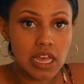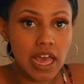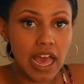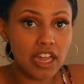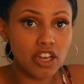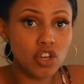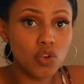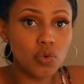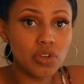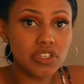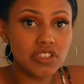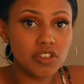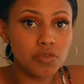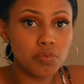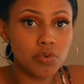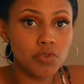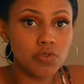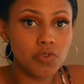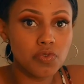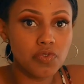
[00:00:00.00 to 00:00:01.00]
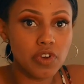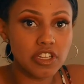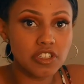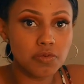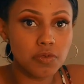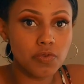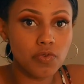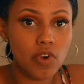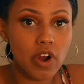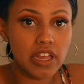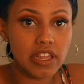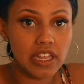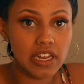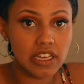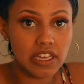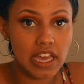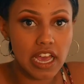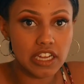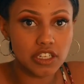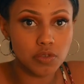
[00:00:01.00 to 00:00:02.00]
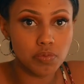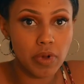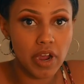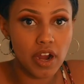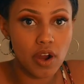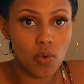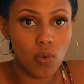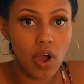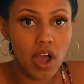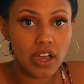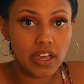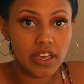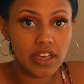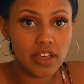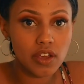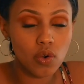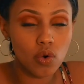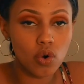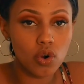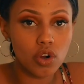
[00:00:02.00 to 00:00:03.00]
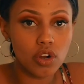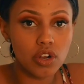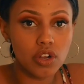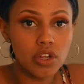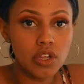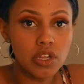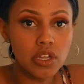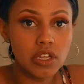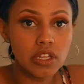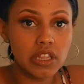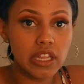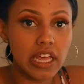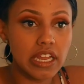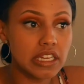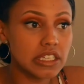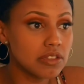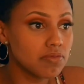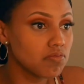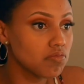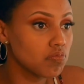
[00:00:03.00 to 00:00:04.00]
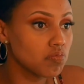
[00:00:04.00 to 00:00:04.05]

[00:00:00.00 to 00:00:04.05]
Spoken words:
I do want to see proof of funds before I let a cash buyer walk it or let